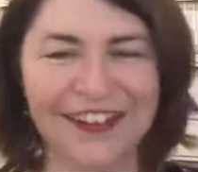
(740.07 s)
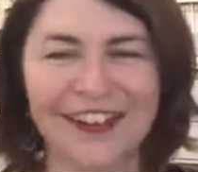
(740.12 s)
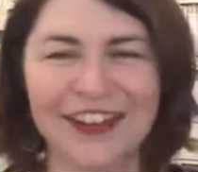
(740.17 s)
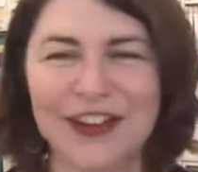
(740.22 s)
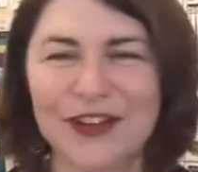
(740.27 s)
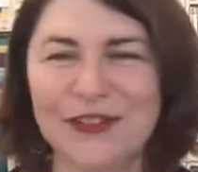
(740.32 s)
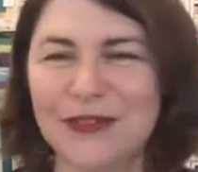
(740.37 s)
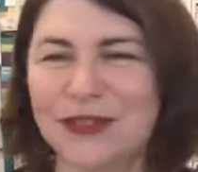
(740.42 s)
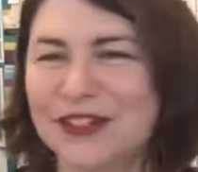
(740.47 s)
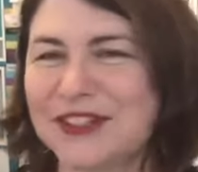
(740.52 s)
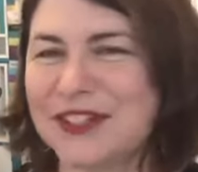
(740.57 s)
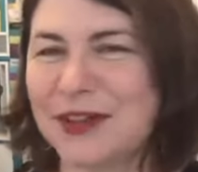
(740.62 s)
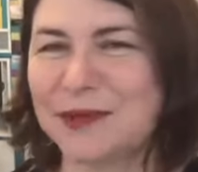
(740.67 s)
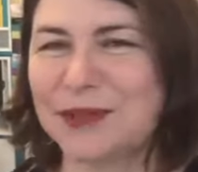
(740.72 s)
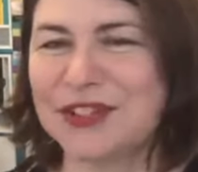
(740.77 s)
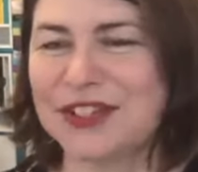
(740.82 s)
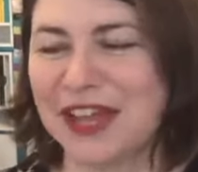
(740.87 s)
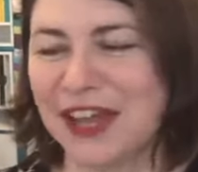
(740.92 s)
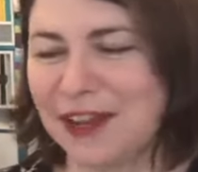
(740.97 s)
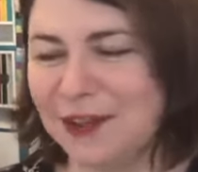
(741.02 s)
What did
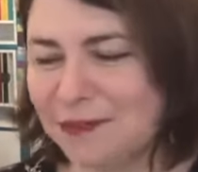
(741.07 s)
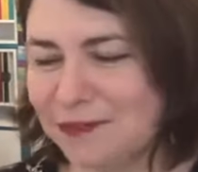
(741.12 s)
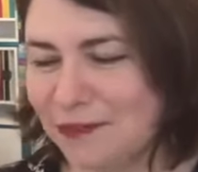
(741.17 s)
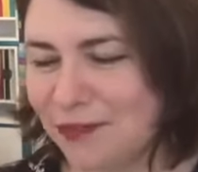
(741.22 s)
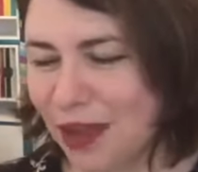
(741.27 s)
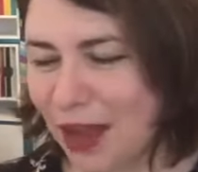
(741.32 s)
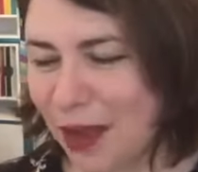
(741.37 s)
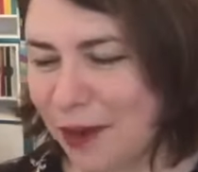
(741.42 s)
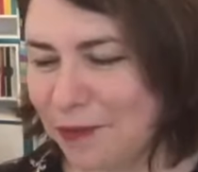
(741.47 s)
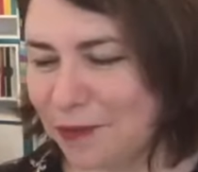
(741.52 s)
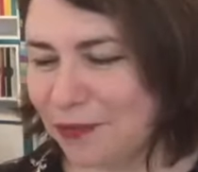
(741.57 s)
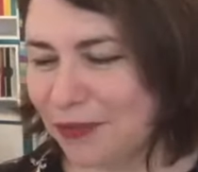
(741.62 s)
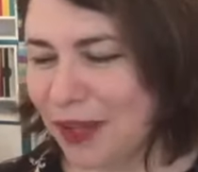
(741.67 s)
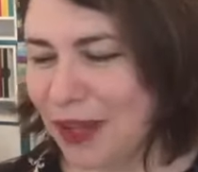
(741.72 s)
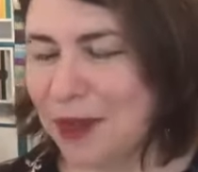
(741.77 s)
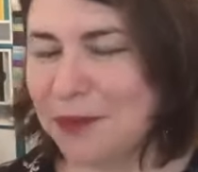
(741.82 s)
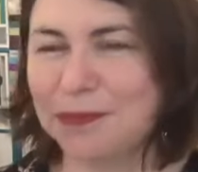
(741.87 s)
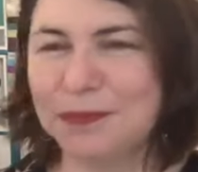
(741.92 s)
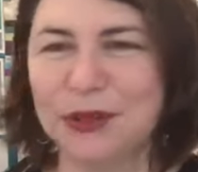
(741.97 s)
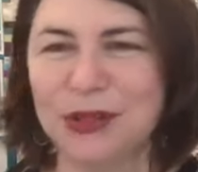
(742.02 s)
someone say? $1
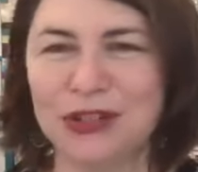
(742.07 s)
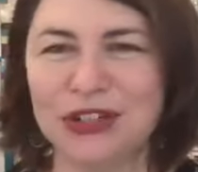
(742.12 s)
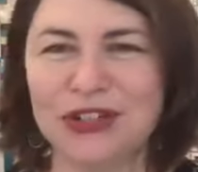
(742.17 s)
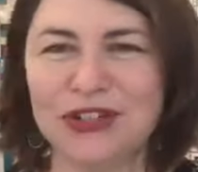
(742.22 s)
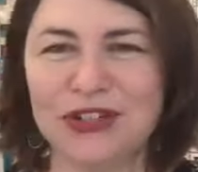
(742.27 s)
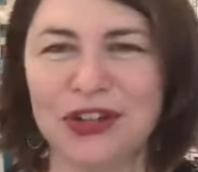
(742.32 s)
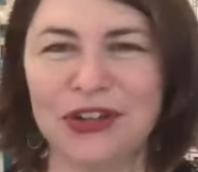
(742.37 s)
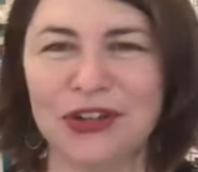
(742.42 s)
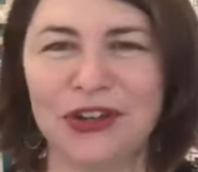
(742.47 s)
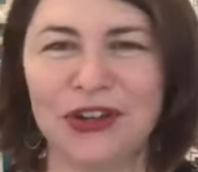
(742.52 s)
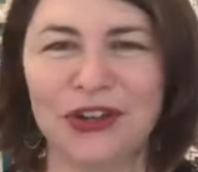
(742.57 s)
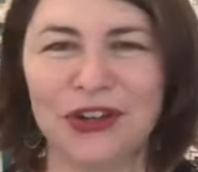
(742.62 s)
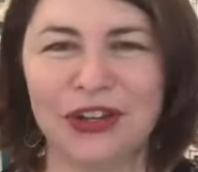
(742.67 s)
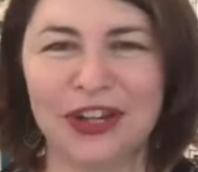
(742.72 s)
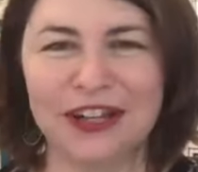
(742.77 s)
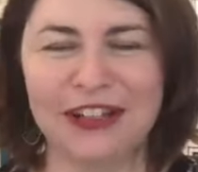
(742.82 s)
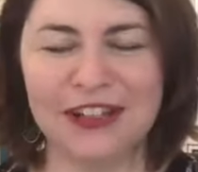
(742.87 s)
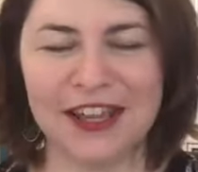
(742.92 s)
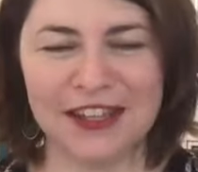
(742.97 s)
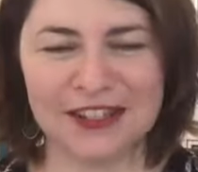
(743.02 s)
million earner.
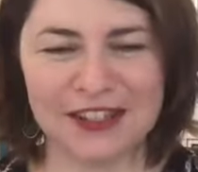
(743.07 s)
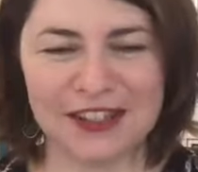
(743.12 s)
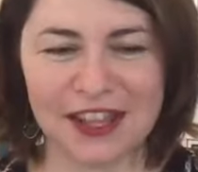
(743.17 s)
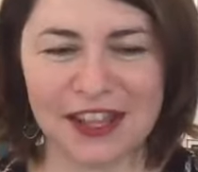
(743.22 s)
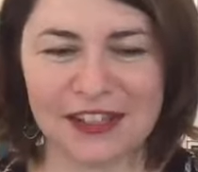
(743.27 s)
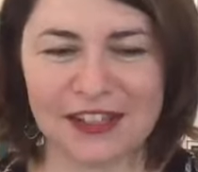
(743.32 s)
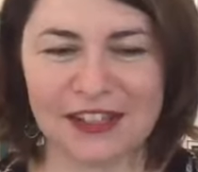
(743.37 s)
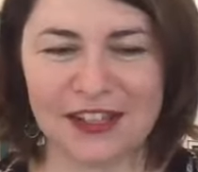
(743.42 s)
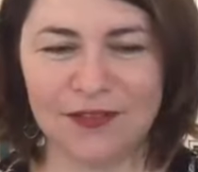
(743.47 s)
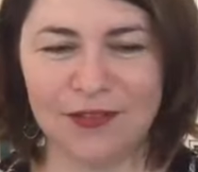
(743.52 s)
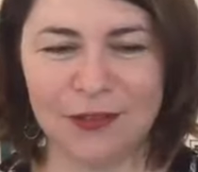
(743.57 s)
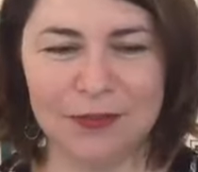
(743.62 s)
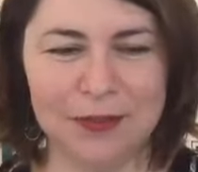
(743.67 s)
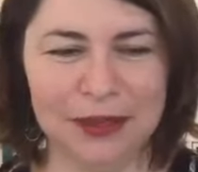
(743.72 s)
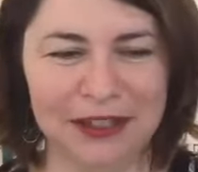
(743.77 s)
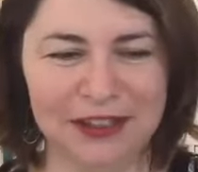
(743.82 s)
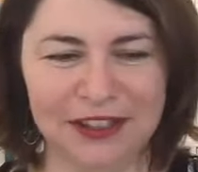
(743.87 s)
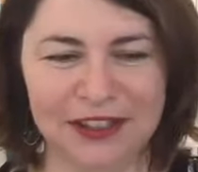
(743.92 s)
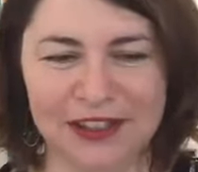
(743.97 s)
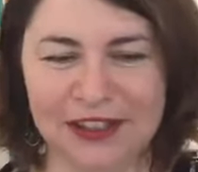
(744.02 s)
Yes, that's 7
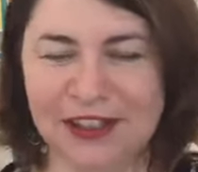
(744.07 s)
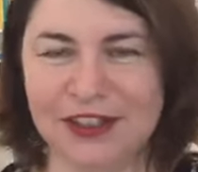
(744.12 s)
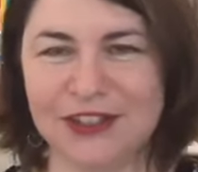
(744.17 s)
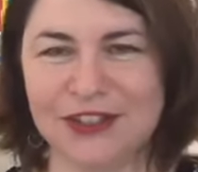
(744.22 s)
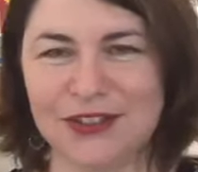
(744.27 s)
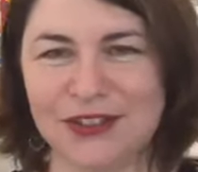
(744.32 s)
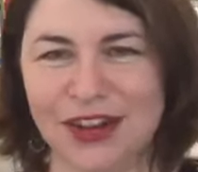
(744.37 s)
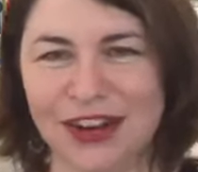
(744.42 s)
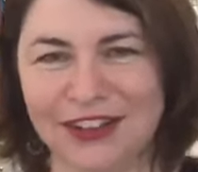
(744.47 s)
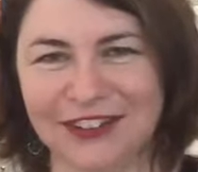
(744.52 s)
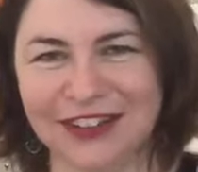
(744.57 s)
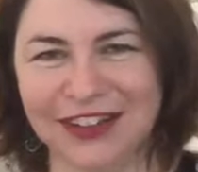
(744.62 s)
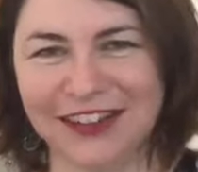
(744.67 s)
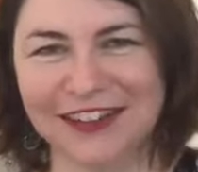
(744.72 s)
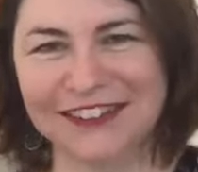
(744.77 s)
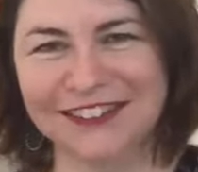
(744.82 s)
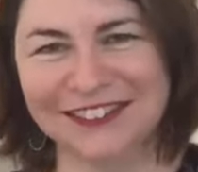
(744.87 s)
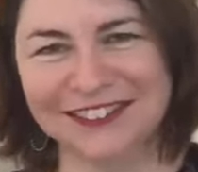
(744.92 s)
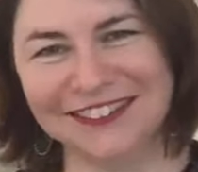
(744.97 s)
million in Australia.